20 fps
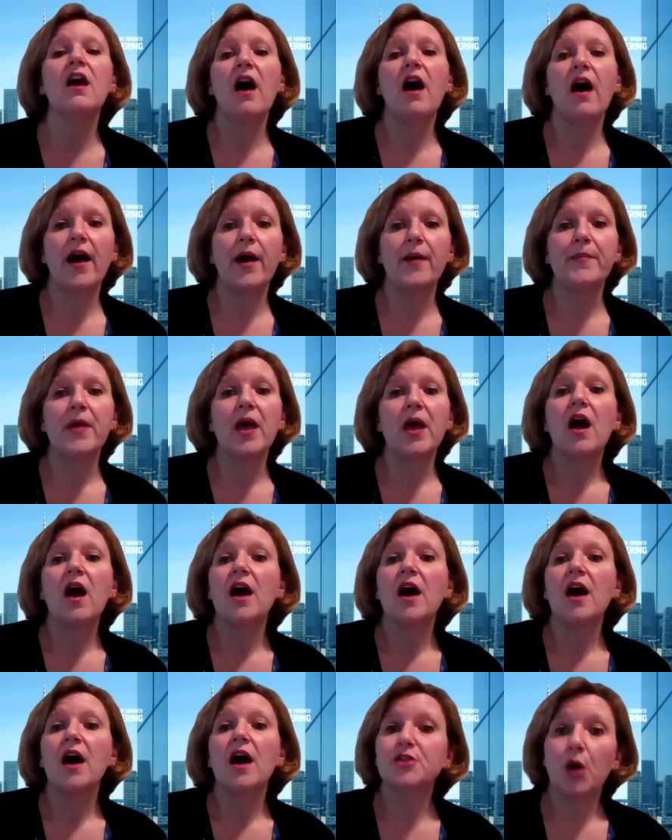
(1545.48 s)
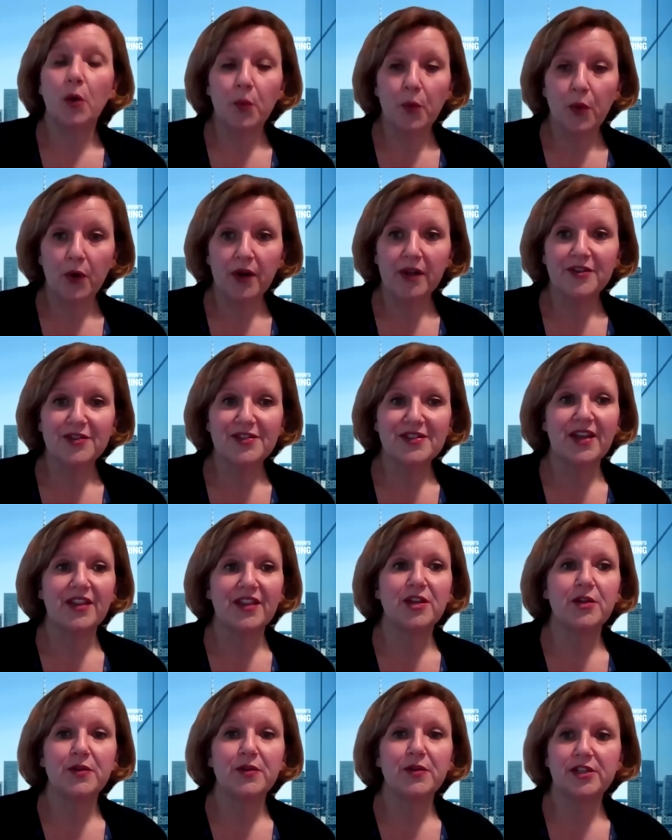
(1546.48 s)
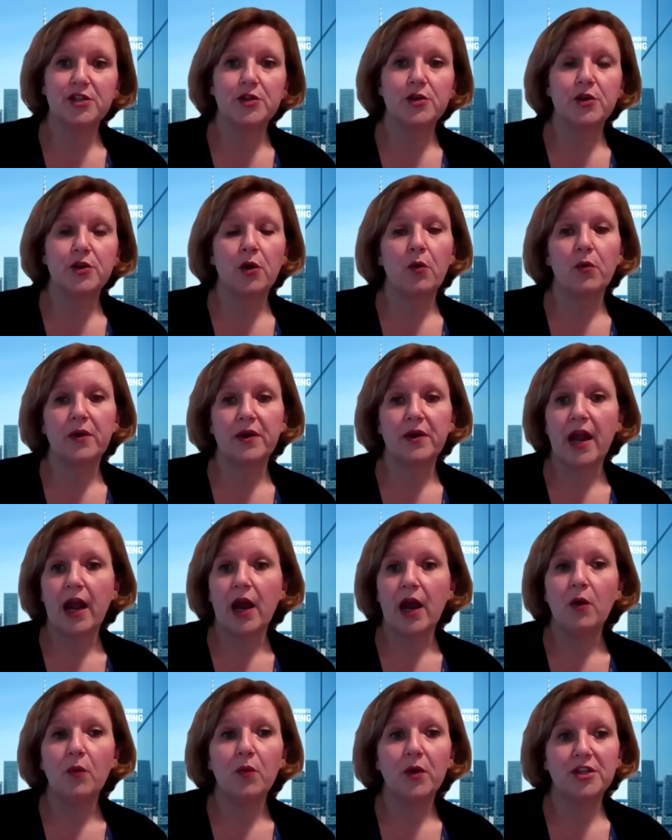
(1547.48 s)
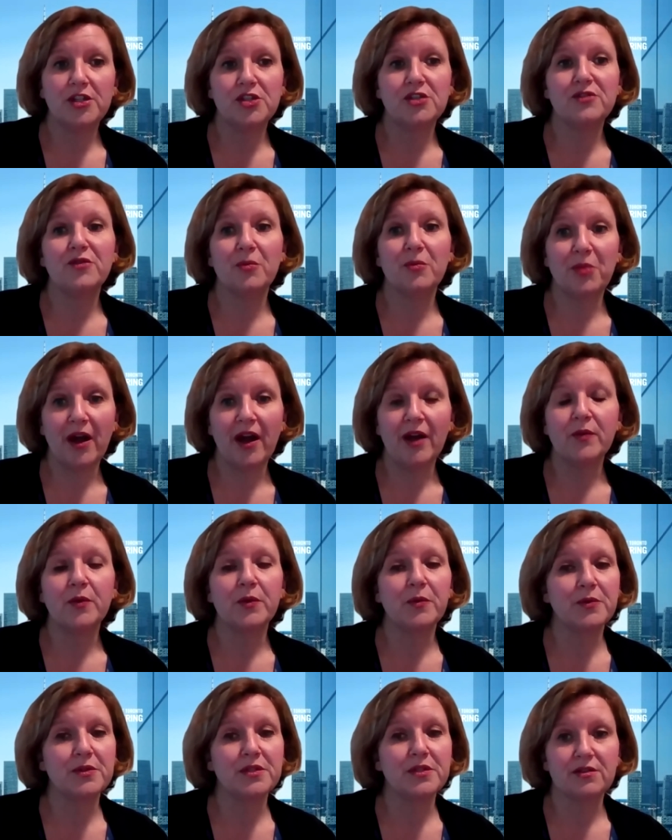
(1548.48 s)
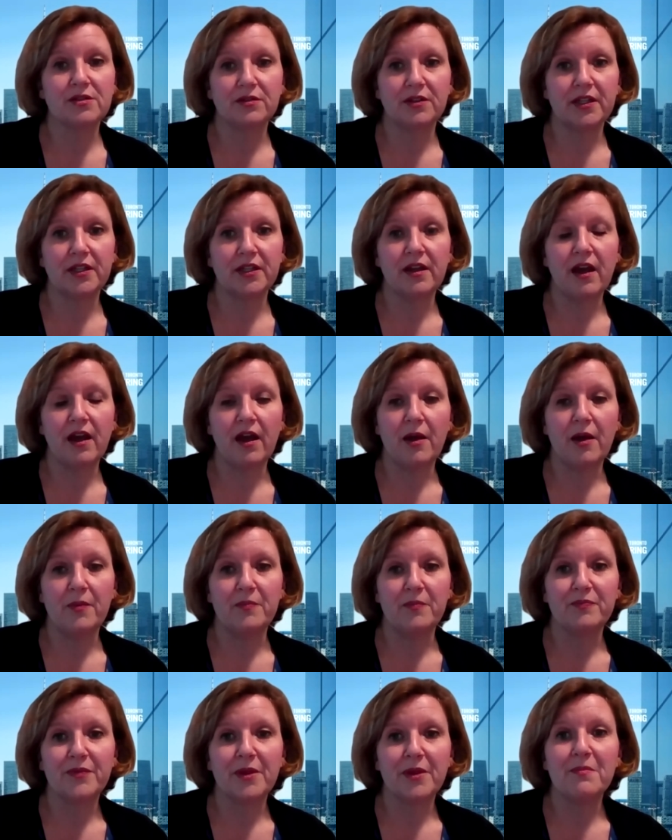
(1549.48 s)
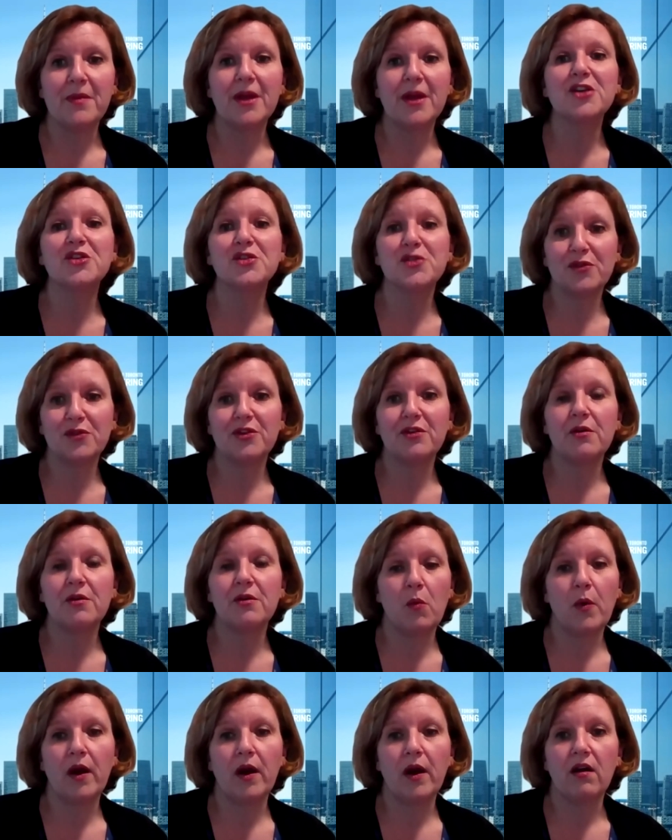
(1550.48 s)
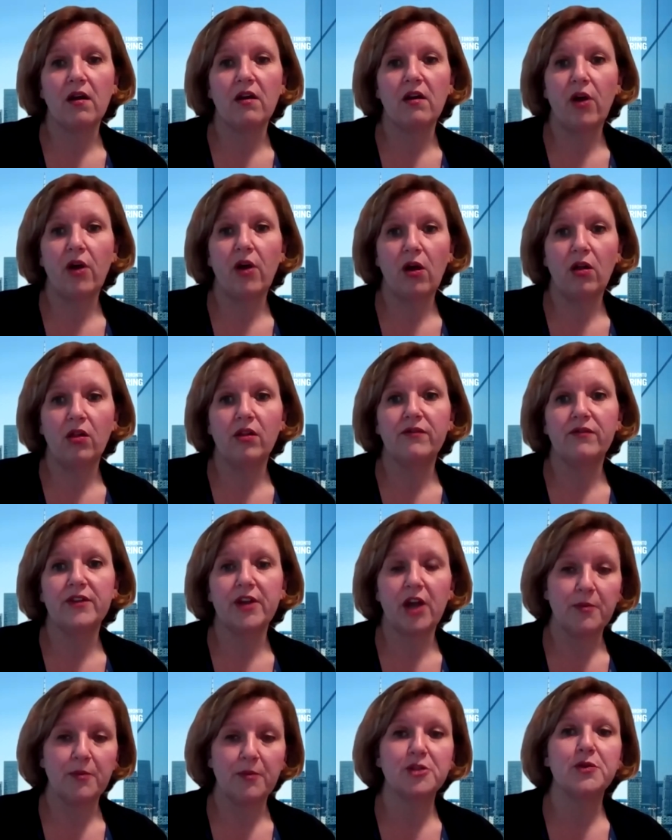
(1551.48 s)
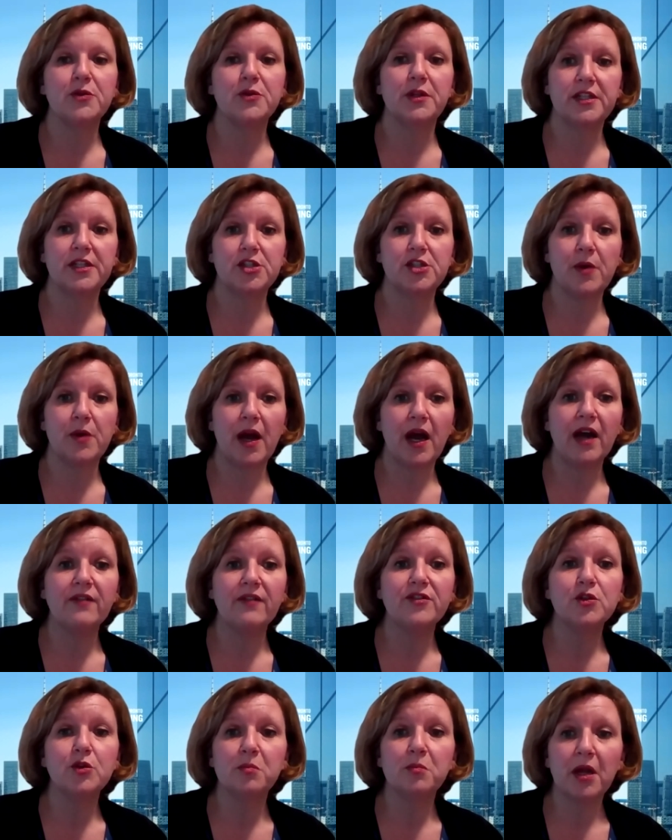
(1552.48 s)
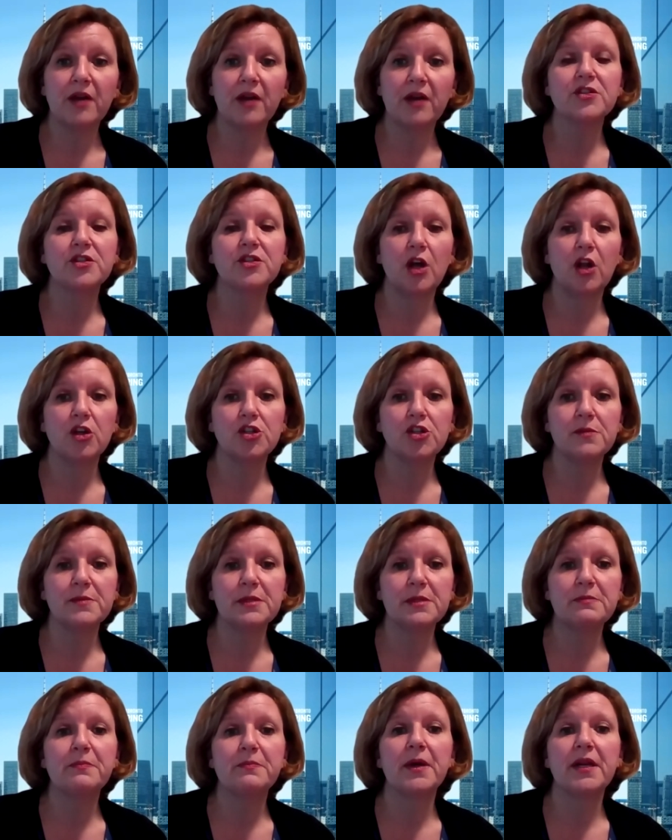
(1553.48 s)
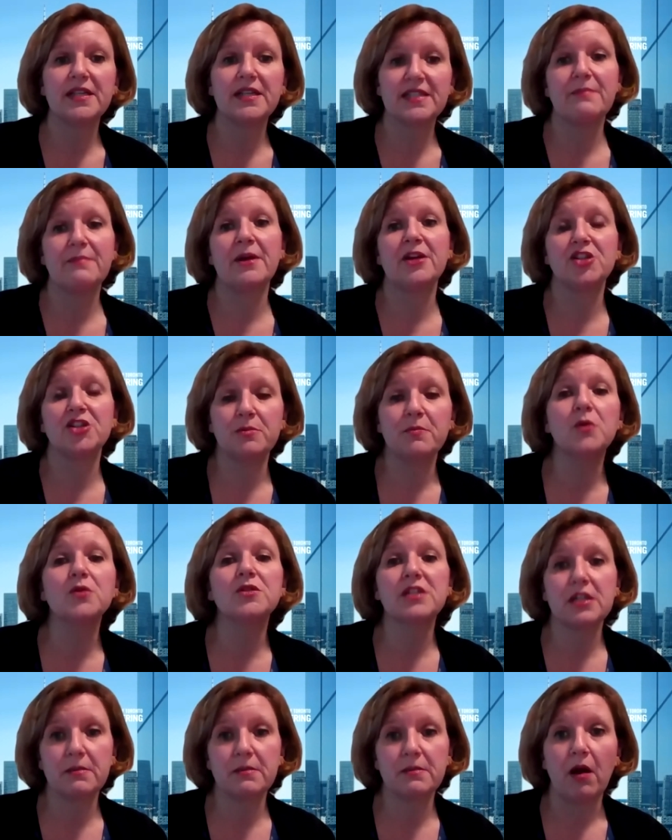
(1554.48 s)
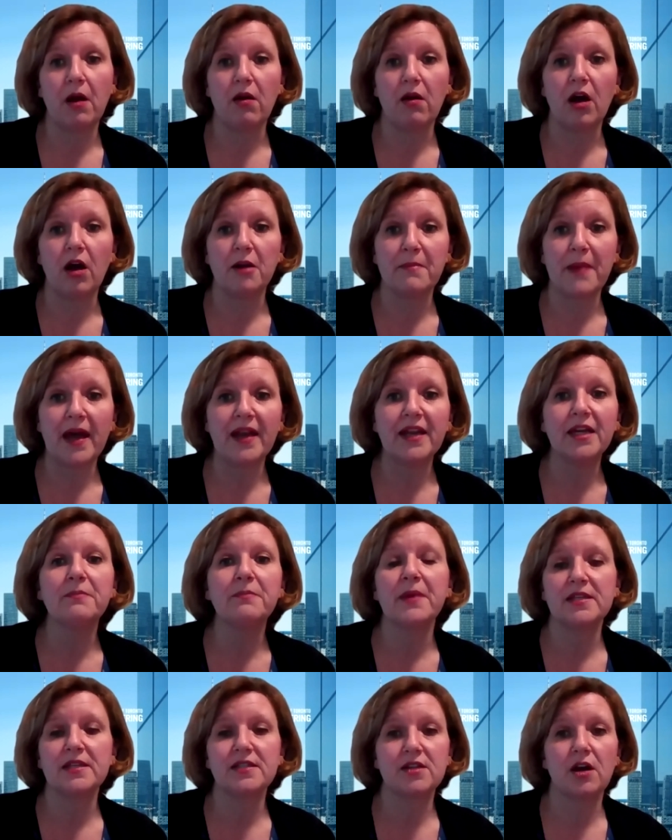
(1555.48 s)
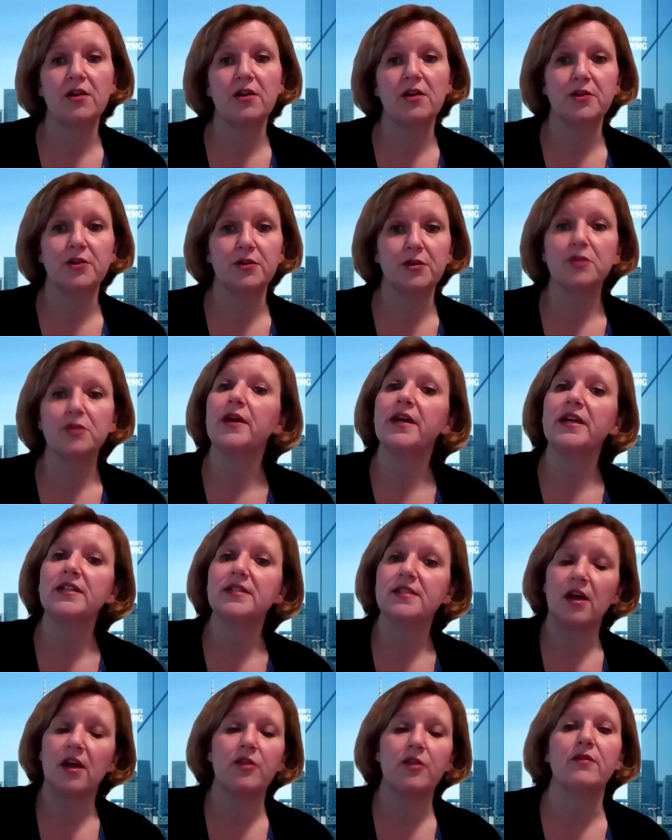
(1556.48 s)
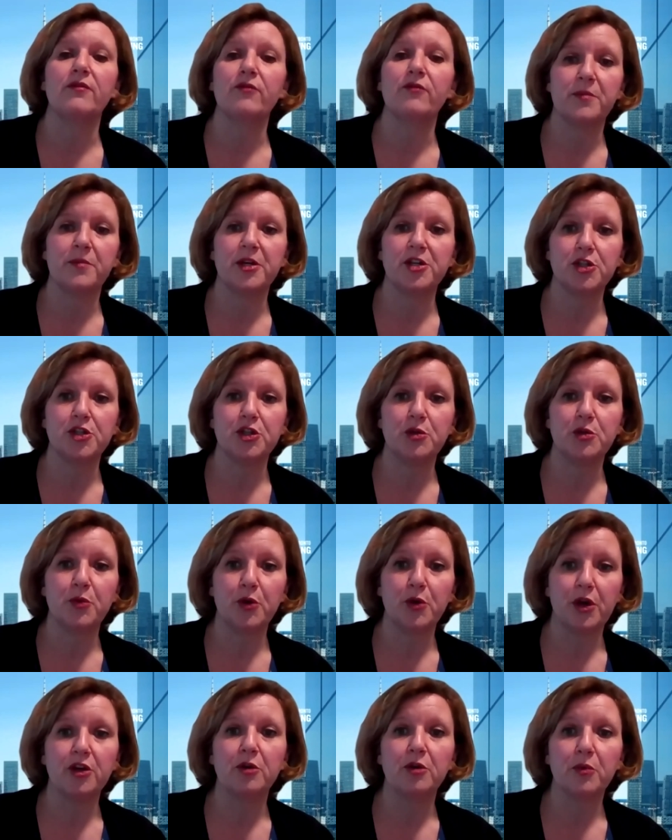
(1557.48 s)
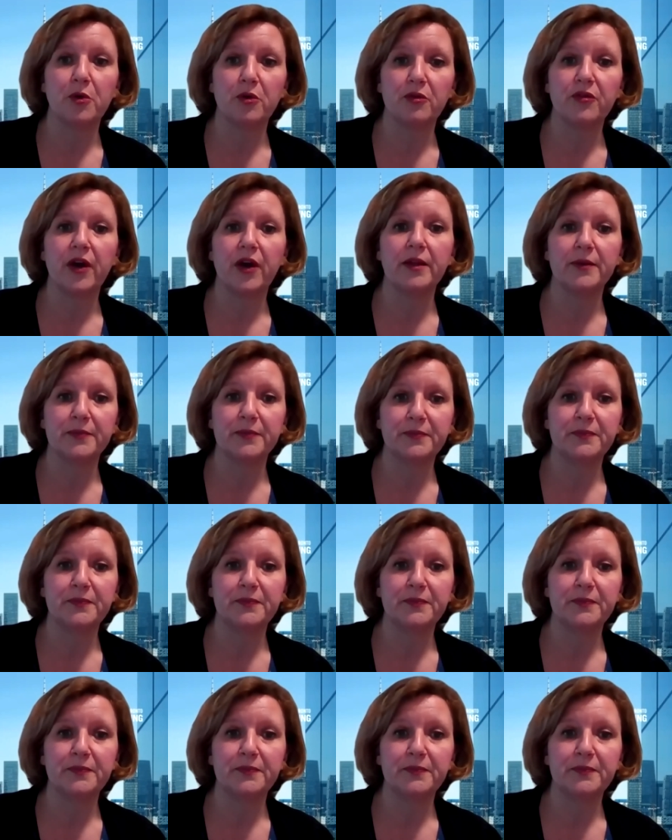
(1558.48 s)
And don't worry, there's nothing you need to know now. Once you've applied, we will certainly make sure that you're aware of all of the opportunities you have to apply for scholarships. But as I mentioned, most of them are automatic based on your grades and other information you put on your profile.